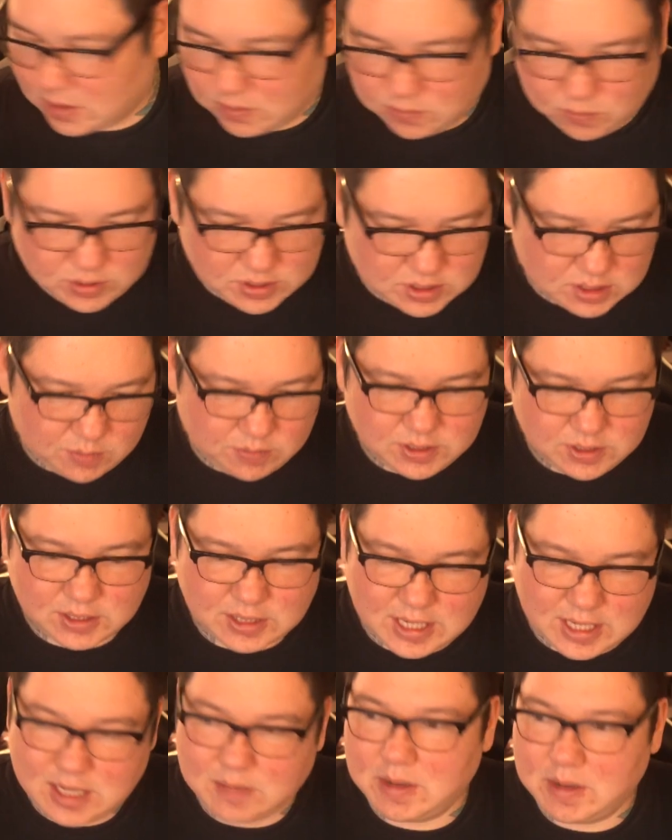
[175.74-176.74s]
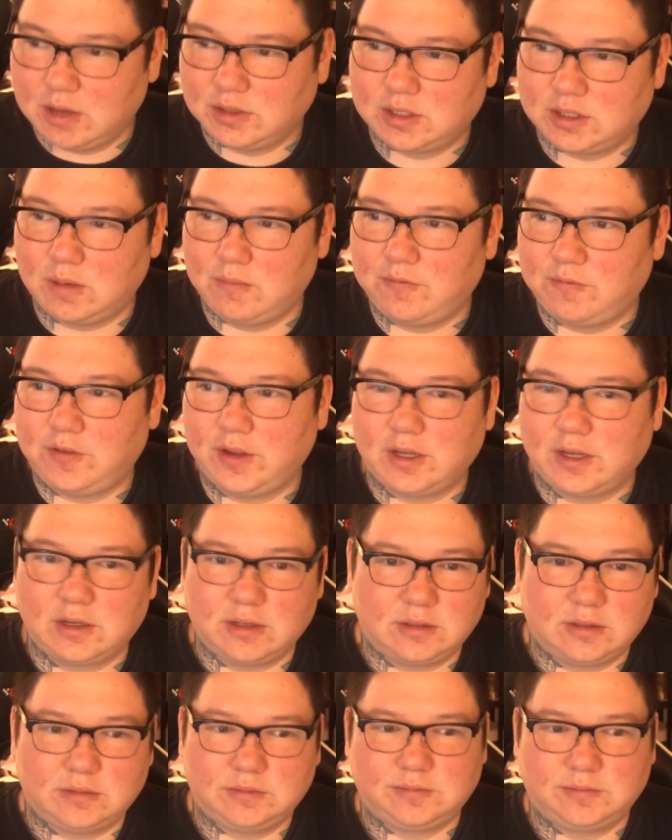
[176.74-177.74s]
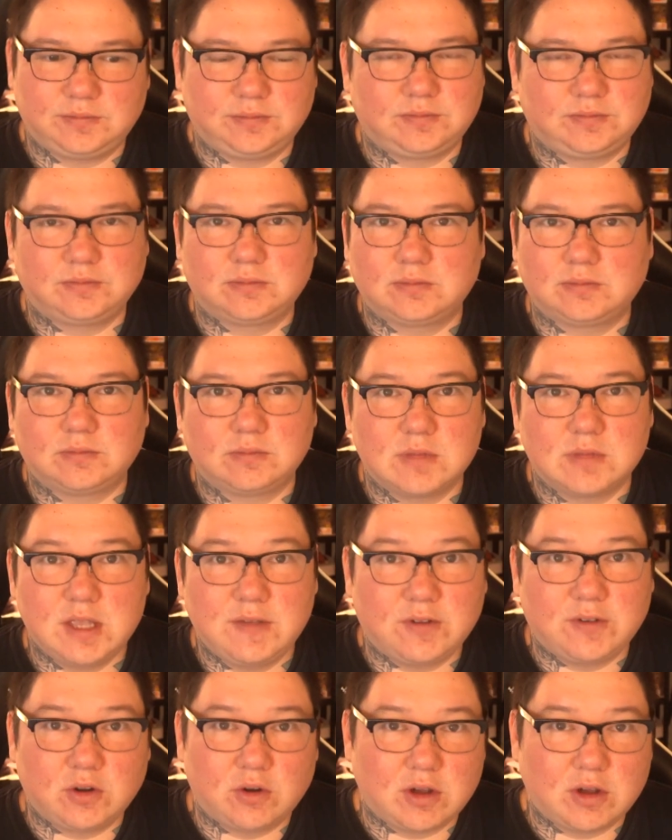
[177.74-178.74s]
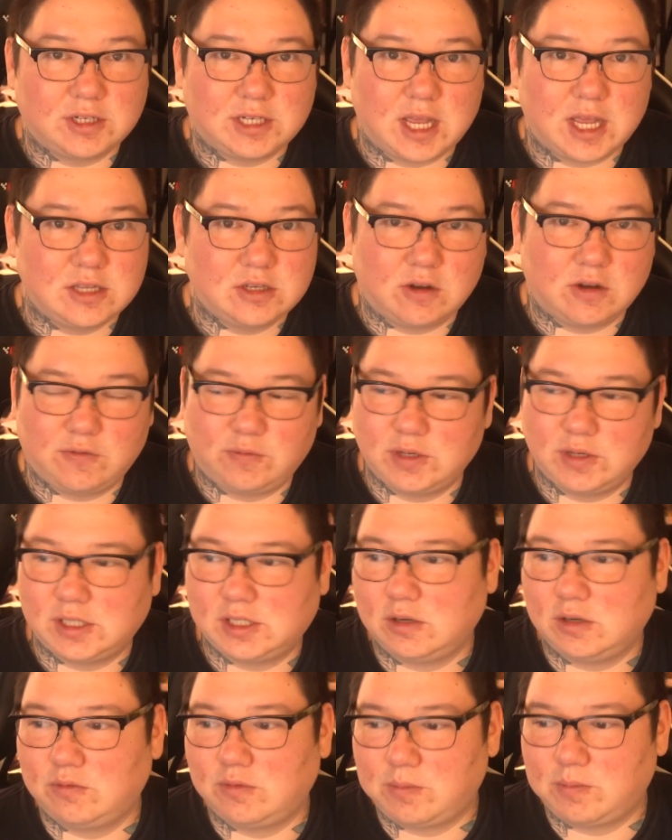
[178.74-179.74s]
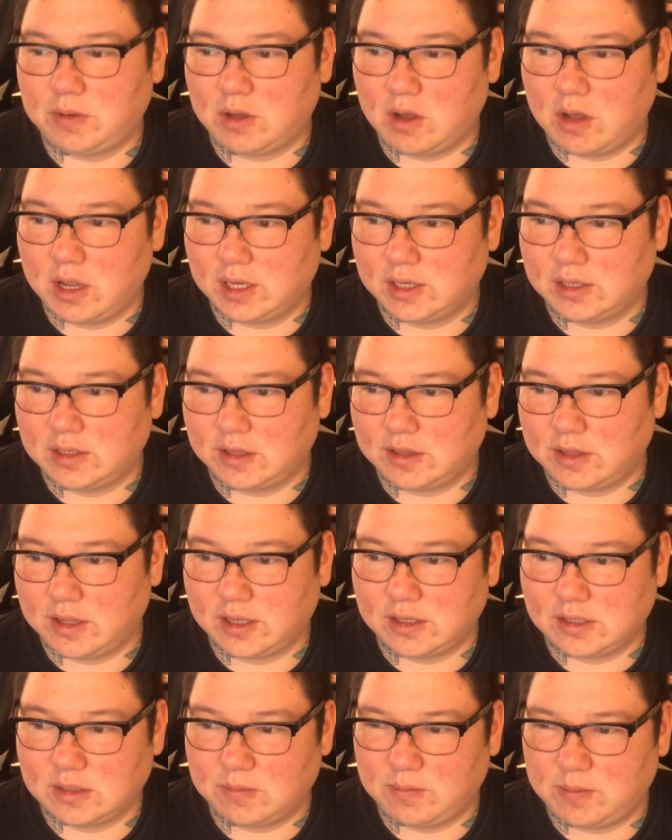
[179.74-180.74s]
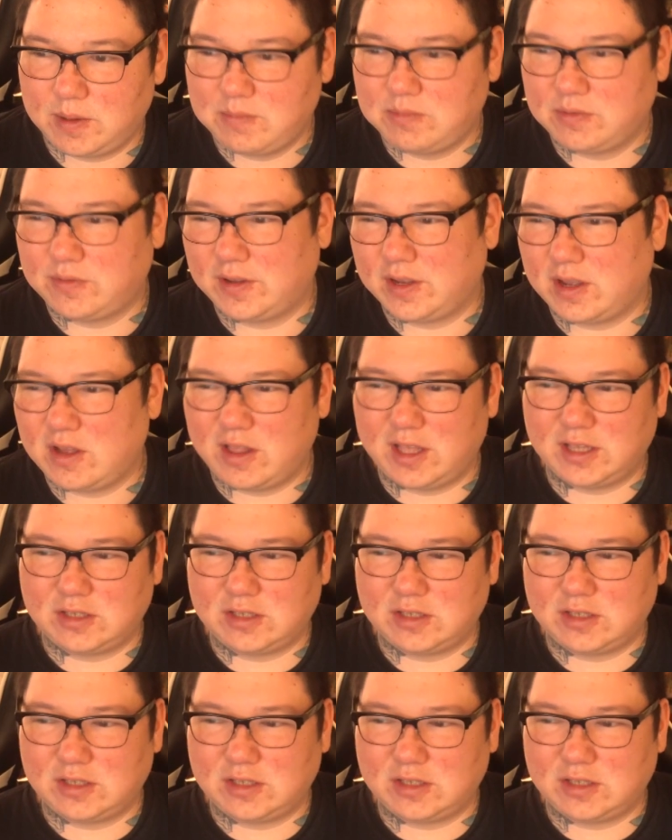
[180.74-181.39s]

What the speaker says: when someone emails something, even on our days off, we're still replying on things, and people think, oh,